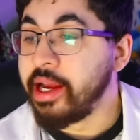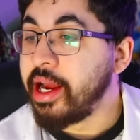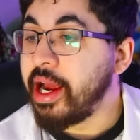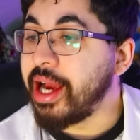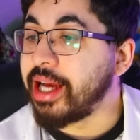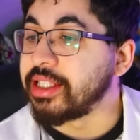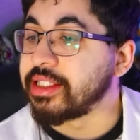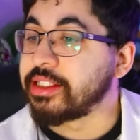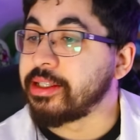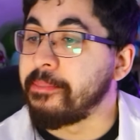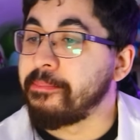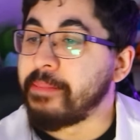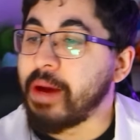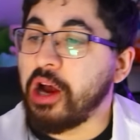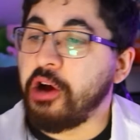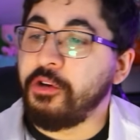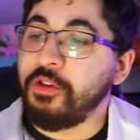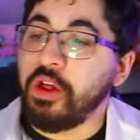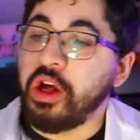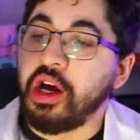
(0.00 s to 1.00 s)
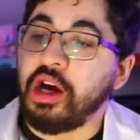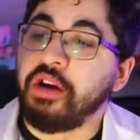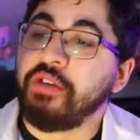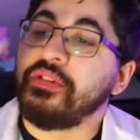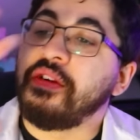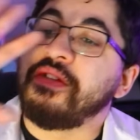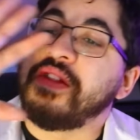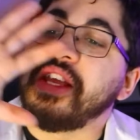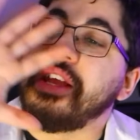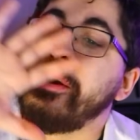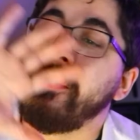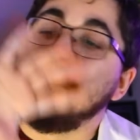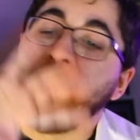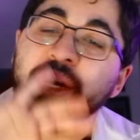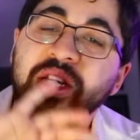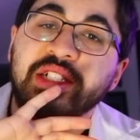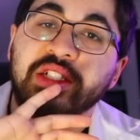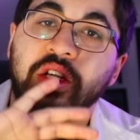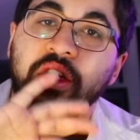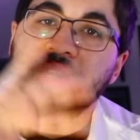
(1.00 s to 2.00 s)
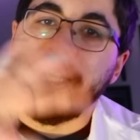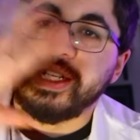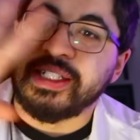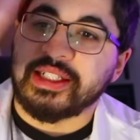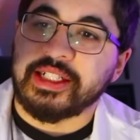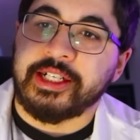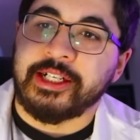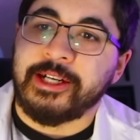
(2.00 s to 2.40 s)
as the mouth of the Weasel is